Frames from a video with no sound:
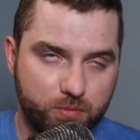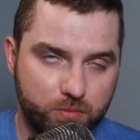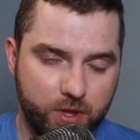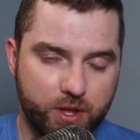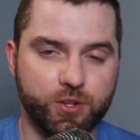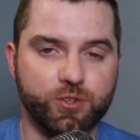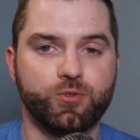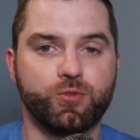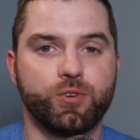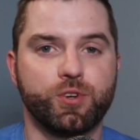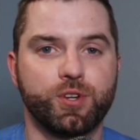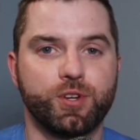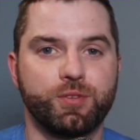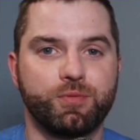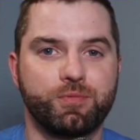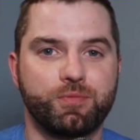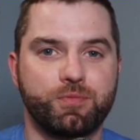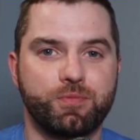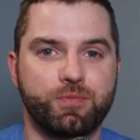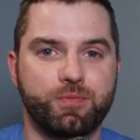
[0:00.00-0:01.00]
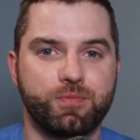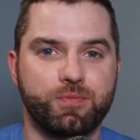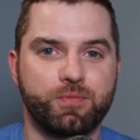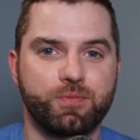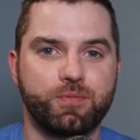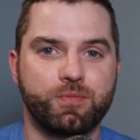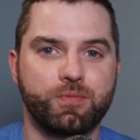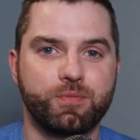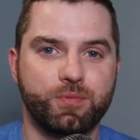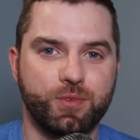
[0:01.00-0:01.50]
Android,
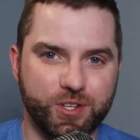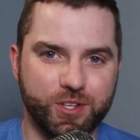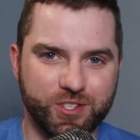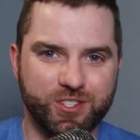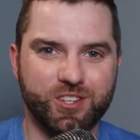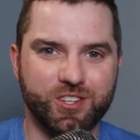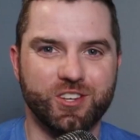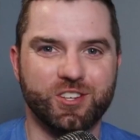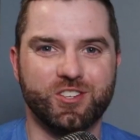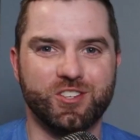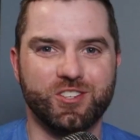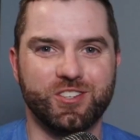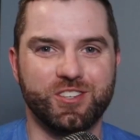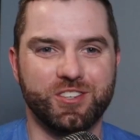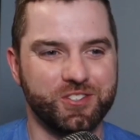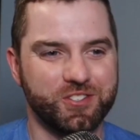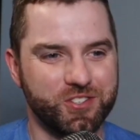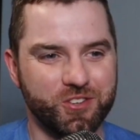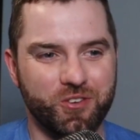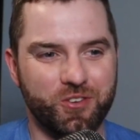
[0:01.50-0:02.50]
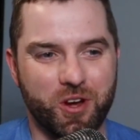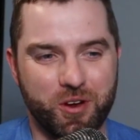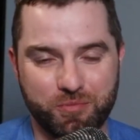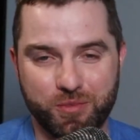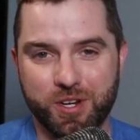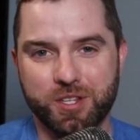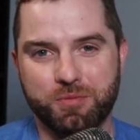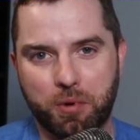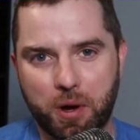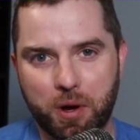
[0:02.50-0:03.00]
PlayStation, and so on,
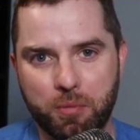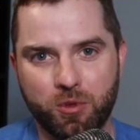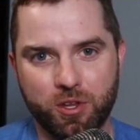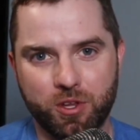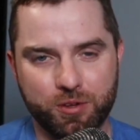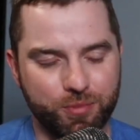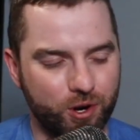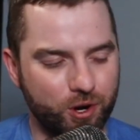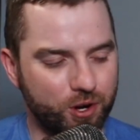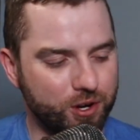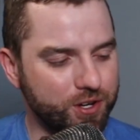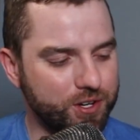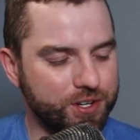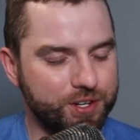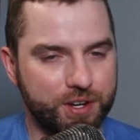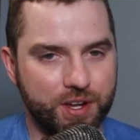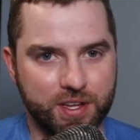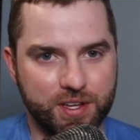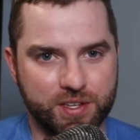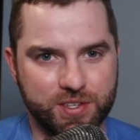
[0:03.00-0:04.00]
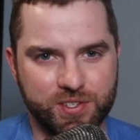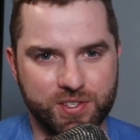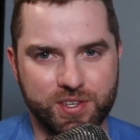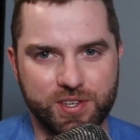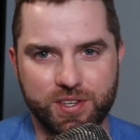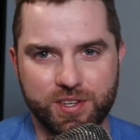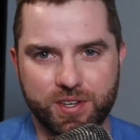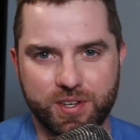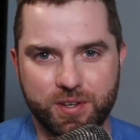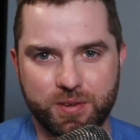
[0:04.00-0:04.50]
but it's primarily marketed as
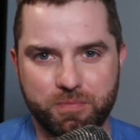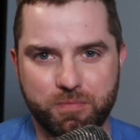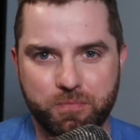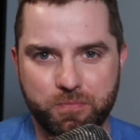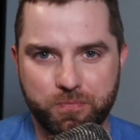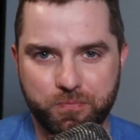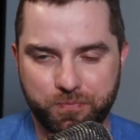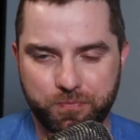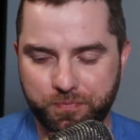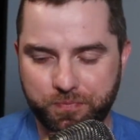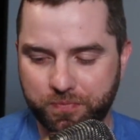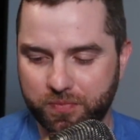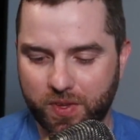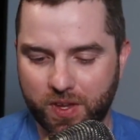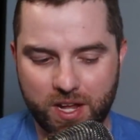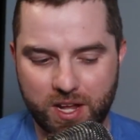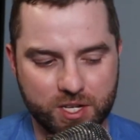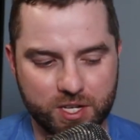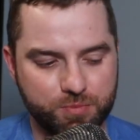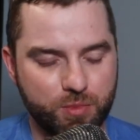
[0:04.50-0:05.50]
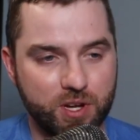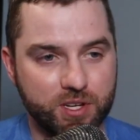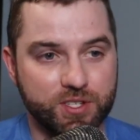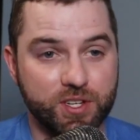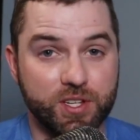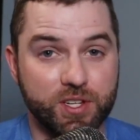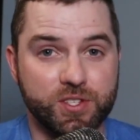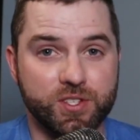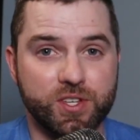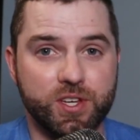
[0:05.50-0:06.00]
a Xbox
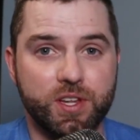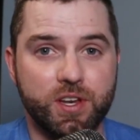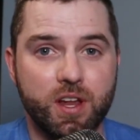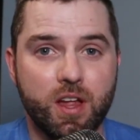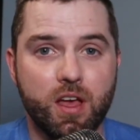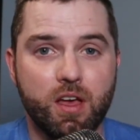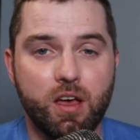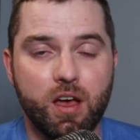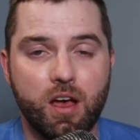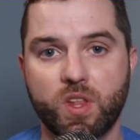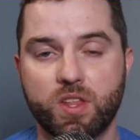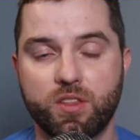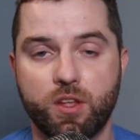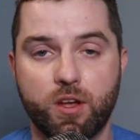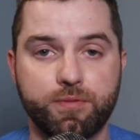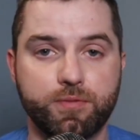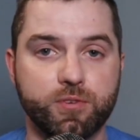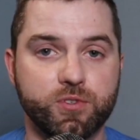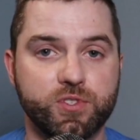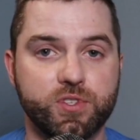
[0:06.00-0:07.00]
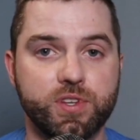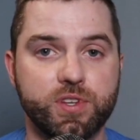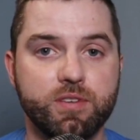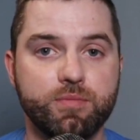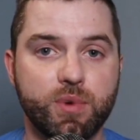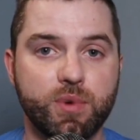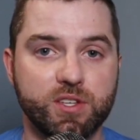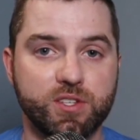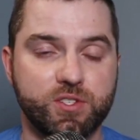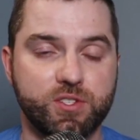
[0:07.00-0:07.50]
headset. Now, if you've seen
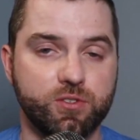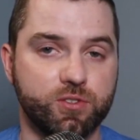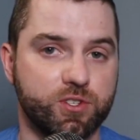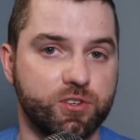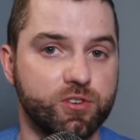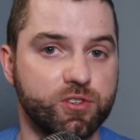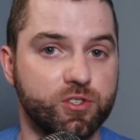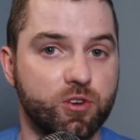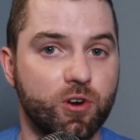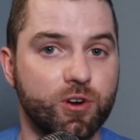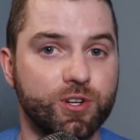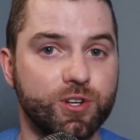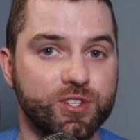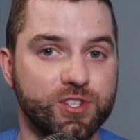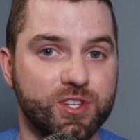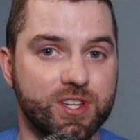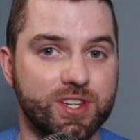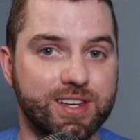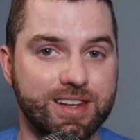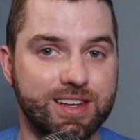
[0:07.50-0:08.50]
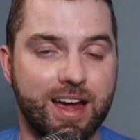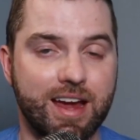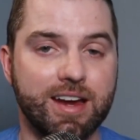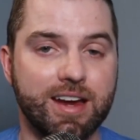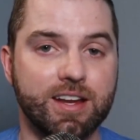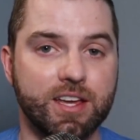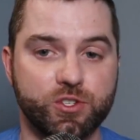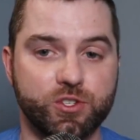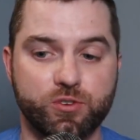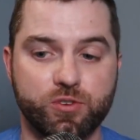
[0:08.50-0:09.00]
my SteelSeries Arctis
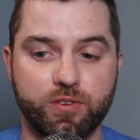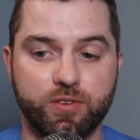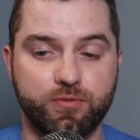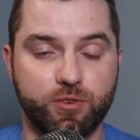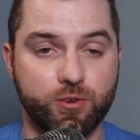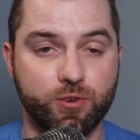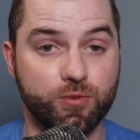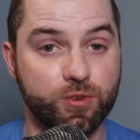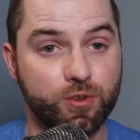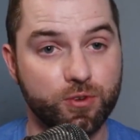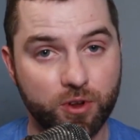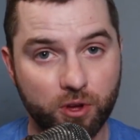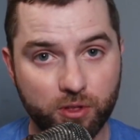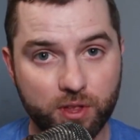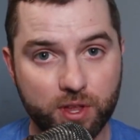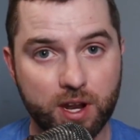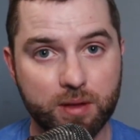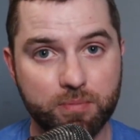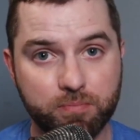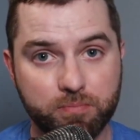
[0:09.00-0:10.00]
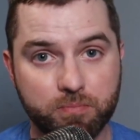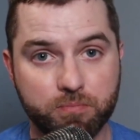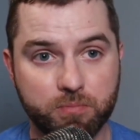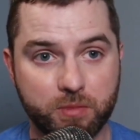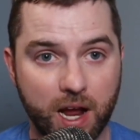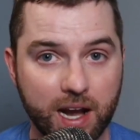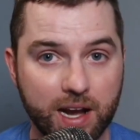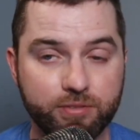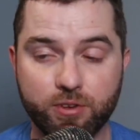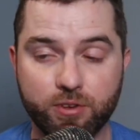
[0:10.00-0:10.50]
9X review, you know that I'm
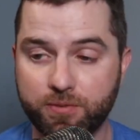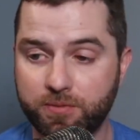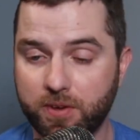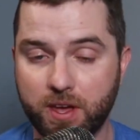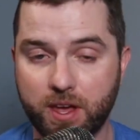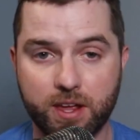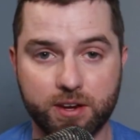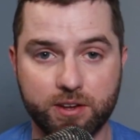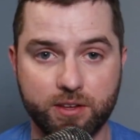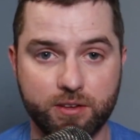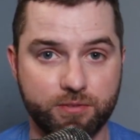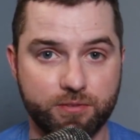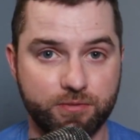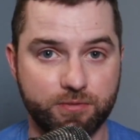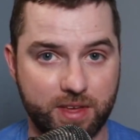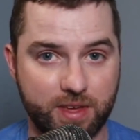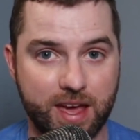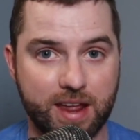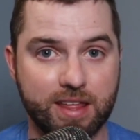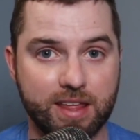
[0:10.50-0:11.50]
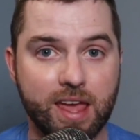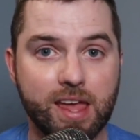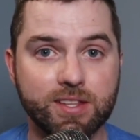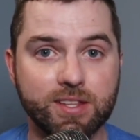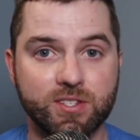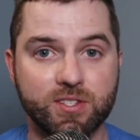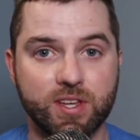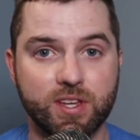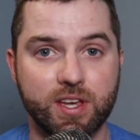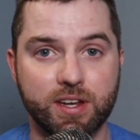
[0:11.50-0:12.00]
kind of a fan of that
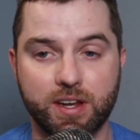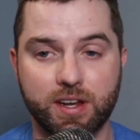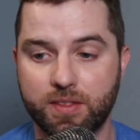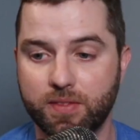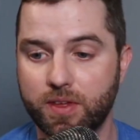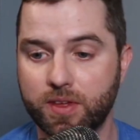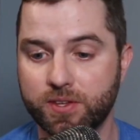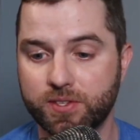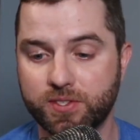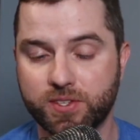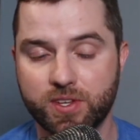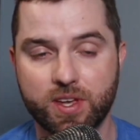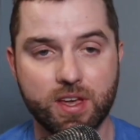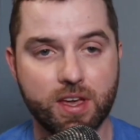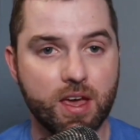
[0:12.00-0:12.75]
headset, and this